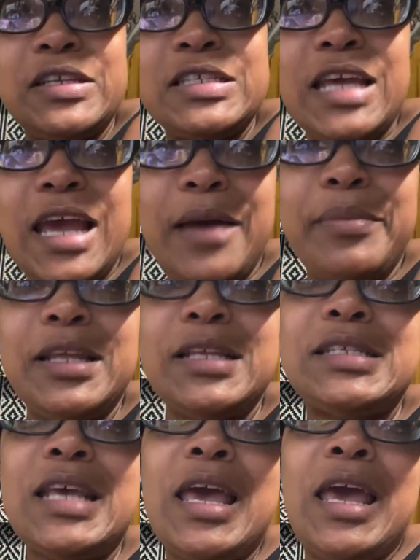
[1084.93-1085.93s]
in
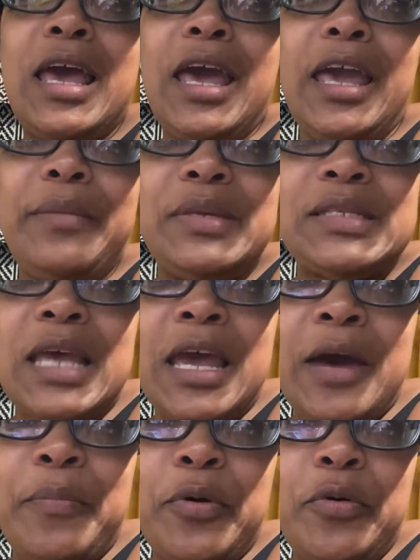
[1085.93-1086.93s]
tablets. Hey, Miss
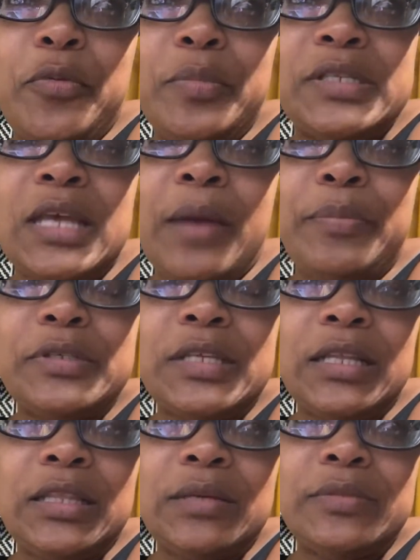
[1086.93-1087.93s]
Apple. Miss Apple
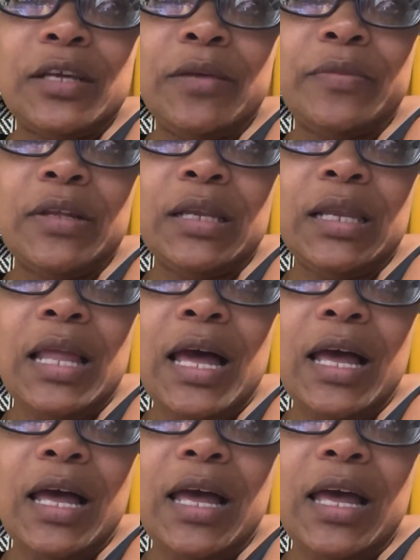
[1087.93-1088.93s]
say thumbs up the
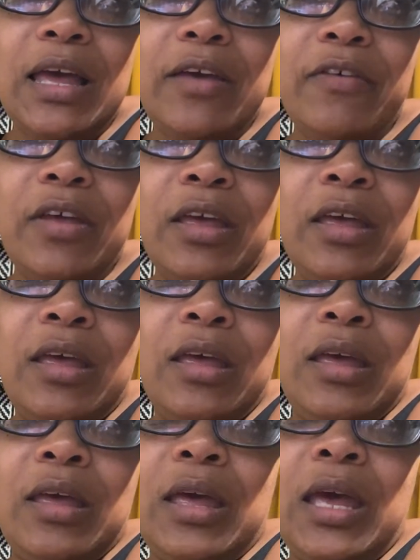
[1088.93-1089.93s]
live.
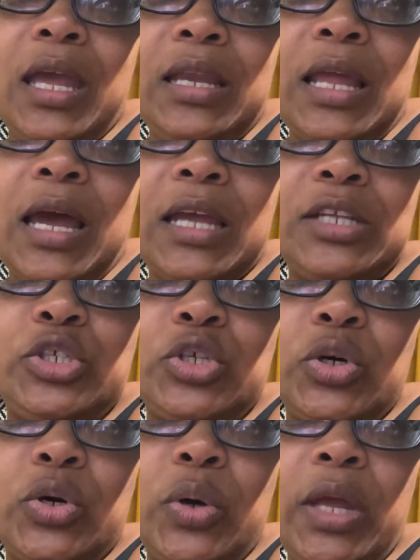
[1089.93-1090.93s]
Hey,
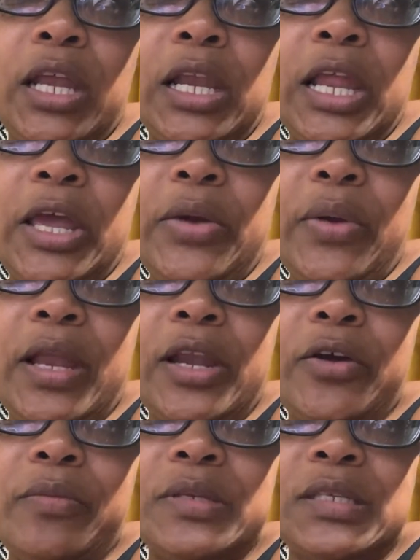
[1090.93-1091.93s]
Nigel. Hello.
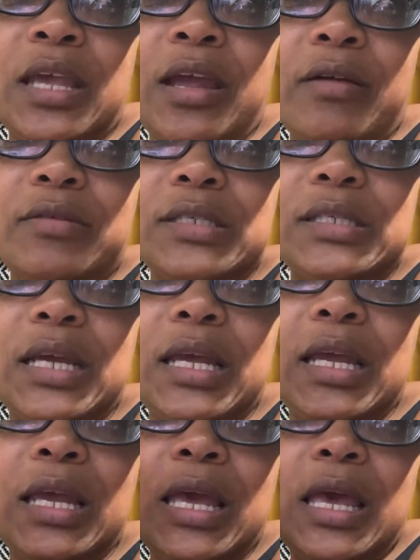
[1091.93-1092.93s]
Hello, Miss Carol.
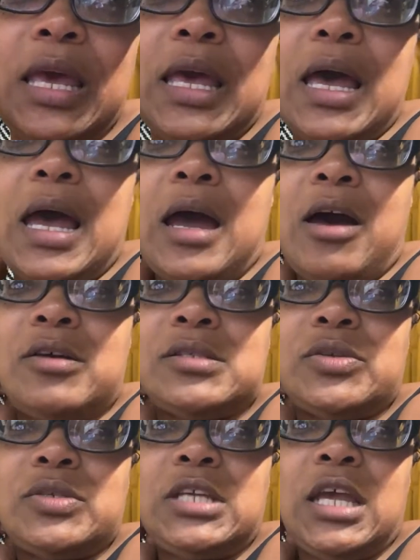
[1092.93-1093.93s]
Say, I
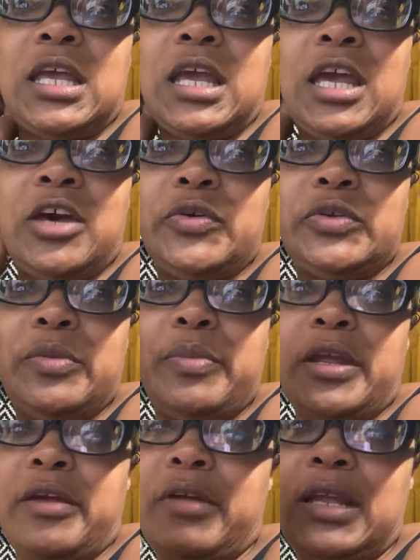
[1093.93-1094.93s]
also take
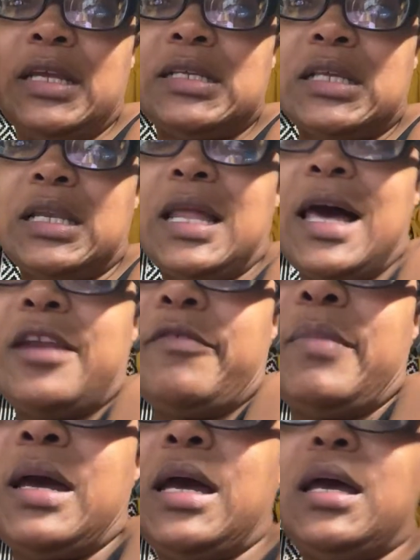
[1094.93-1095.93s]
elderberry. Yes, a lot
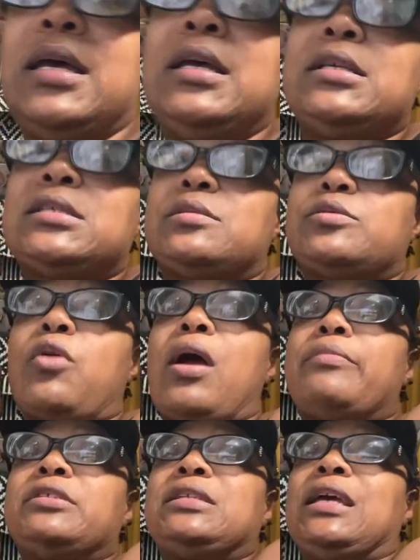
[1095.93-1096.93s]
of my
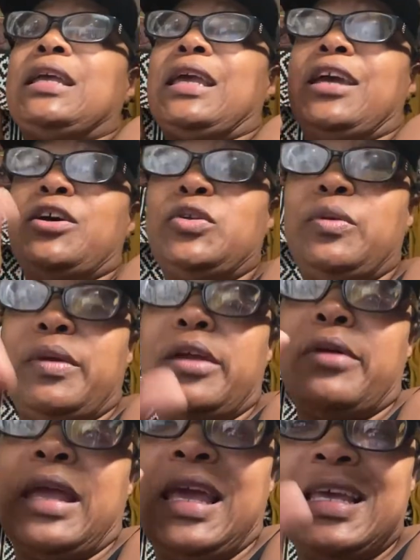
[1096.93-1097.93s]
subscribers take
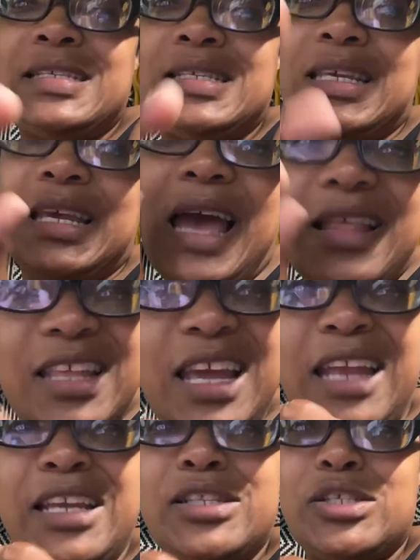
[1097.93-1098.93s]
elderberry and zinc. I
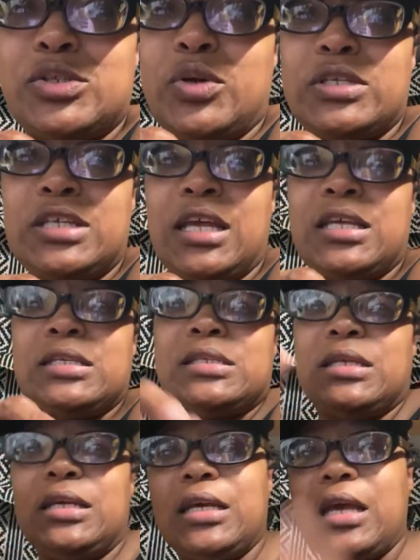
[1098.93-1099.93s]
think I need to start taking
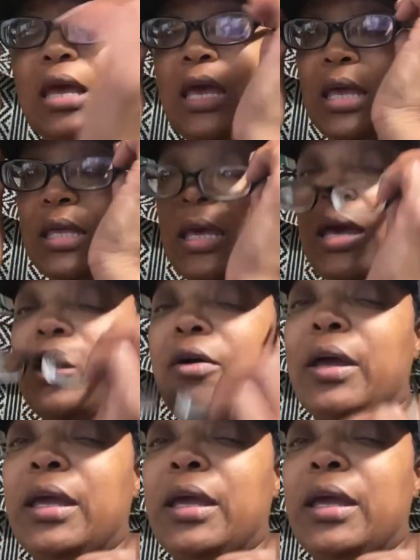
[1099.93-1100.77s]
zinc, y'all.